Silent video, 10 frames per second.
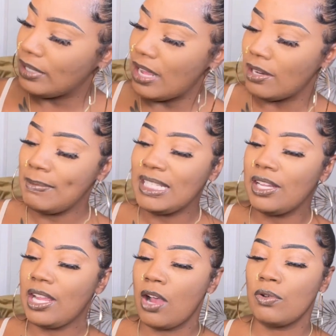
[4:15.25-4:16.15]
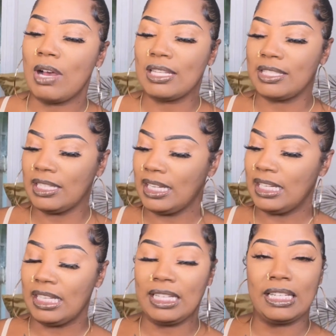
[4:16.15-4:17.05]
Now, let me tell y'all who I
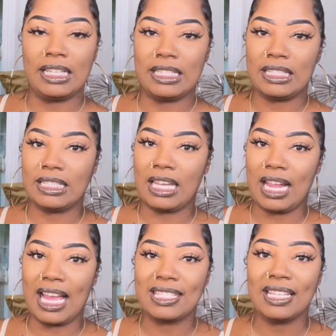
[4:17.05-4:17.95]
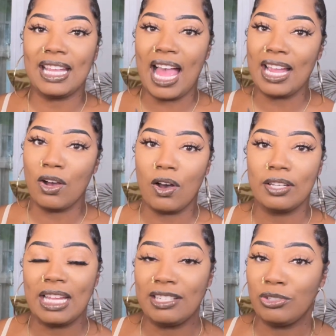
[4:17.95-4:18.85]
seen in this. Like, I seen Aya
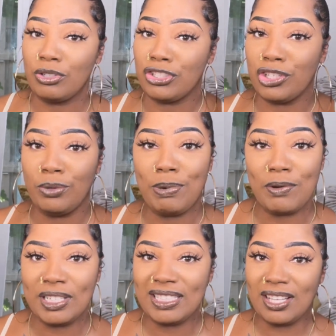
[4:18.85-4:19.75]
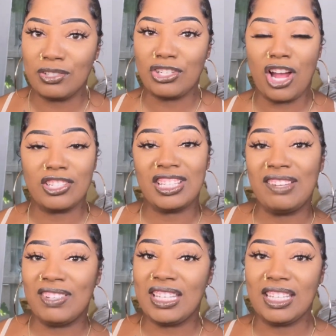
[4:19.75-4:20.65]
all day do the two ponytails, y'all. She
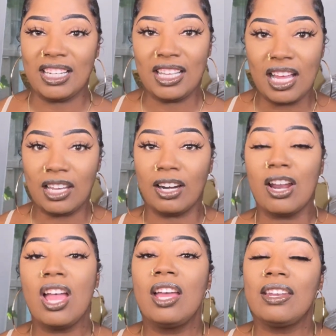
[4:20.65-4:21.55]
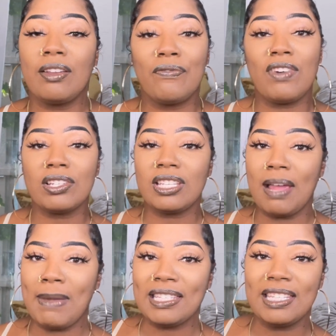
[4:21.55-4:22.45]
even did the color. Now, the first
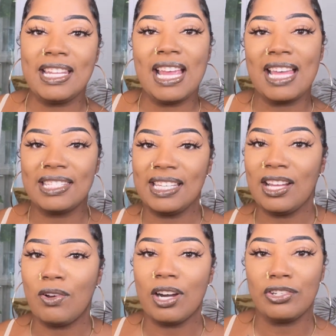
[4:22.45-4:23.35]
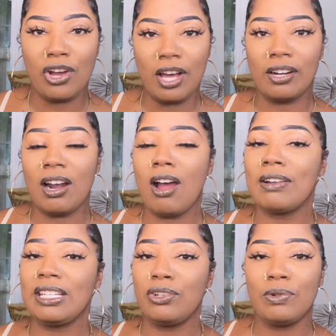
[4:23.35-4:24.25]
time I seen it, I seen it on her daughter. I
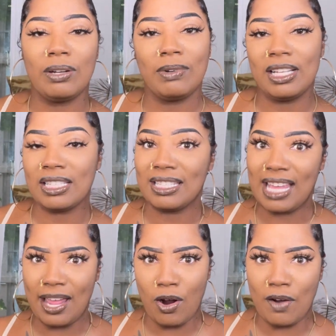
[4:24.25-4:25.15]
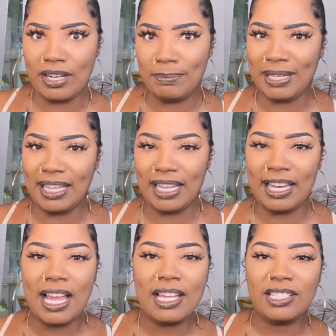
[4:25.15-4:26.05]
already knew what it was because I had already
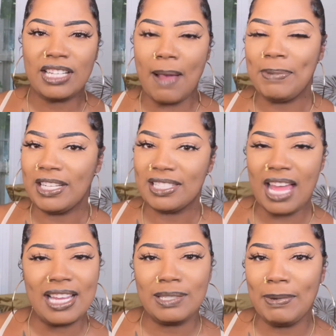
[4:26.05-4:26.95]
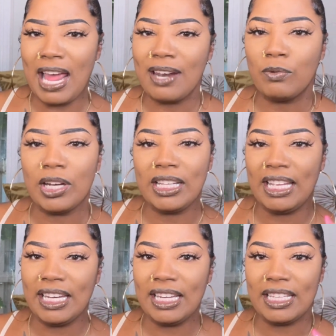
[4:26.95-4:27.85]
been shopping the sites, but I didn't want to
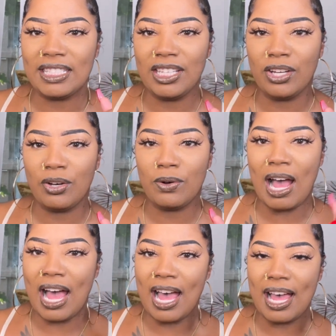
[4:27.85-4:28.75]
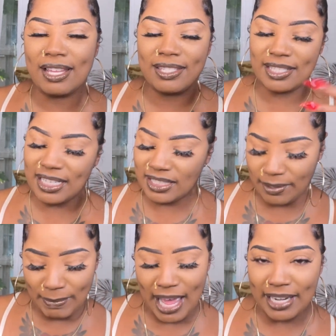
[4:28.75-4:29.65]
get it until I seen
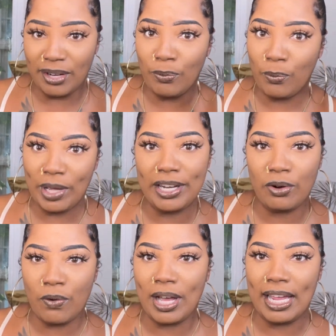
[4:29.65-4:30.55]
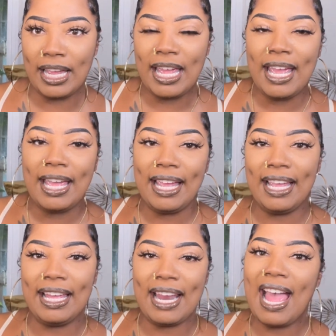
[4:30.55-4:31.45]
somebody with it on.
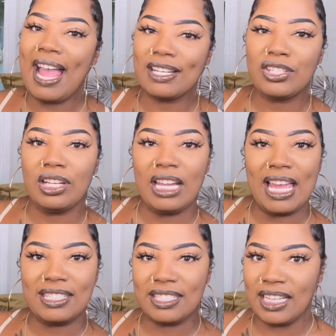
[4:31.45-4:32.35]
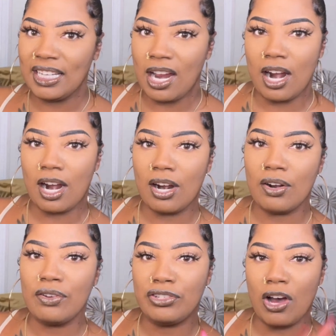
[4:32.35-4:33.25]
And I actually had seen
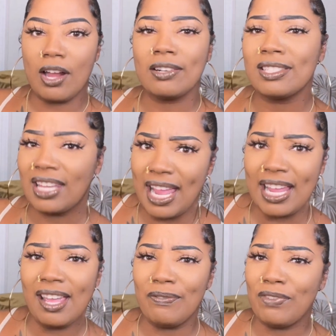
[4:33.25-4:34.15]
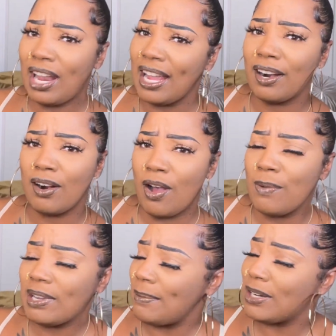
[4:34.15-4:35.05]
her daughter slay it for like her
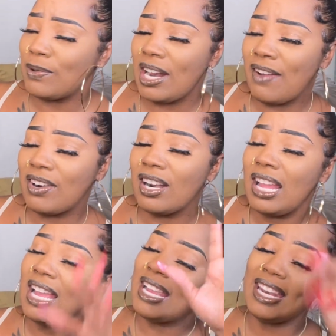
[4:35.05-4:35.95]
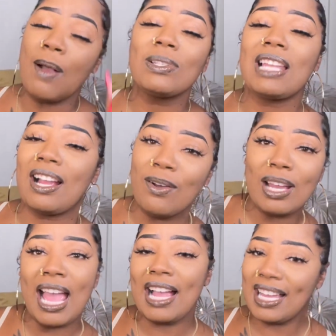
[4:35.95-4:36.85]
homecoming or whatever. And I was like,
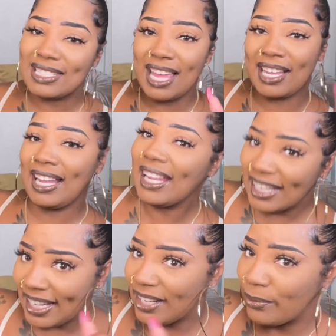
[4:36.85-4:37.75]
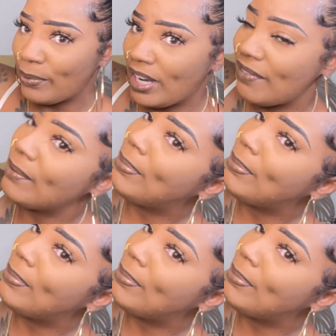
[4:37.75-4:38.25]
okay, I guess I can get it or whatever.